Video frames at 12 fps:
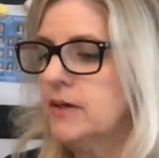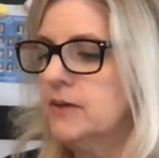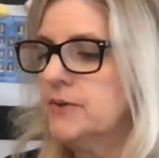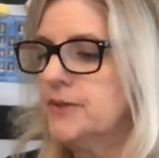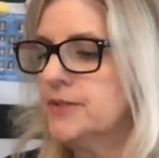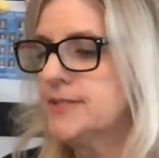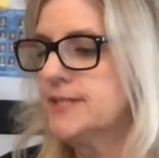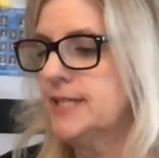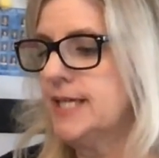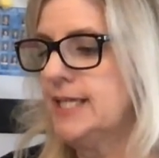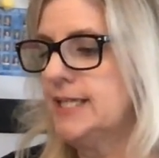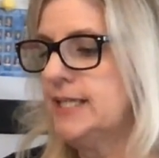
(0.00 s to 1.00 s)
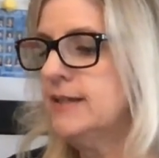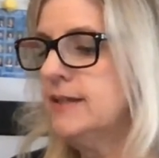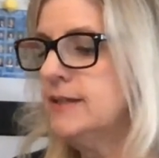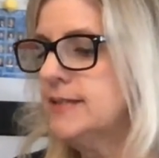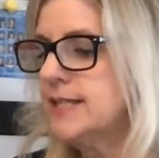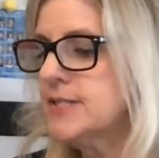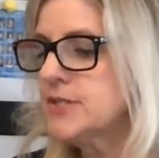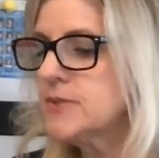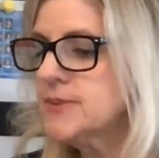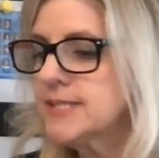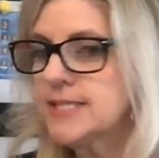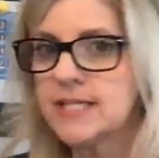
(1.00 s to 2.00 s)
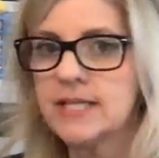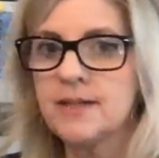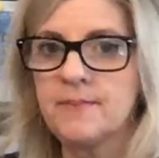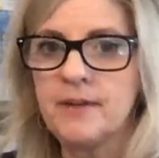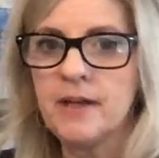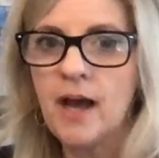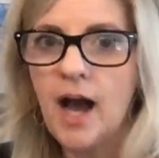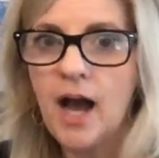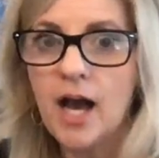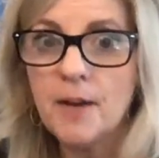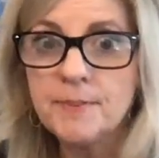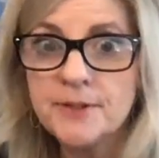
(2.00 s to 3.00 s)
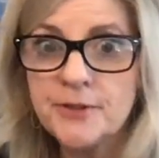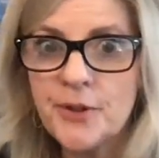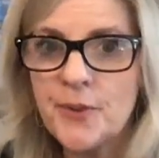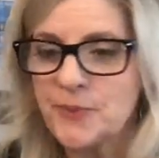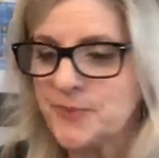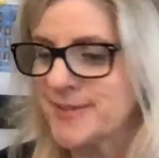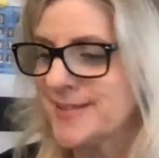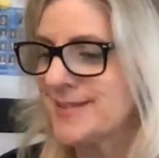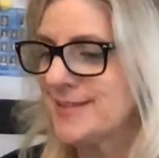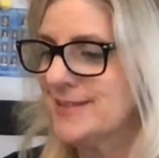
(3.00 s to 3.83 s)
Good, said Annie. Let's go see him up close.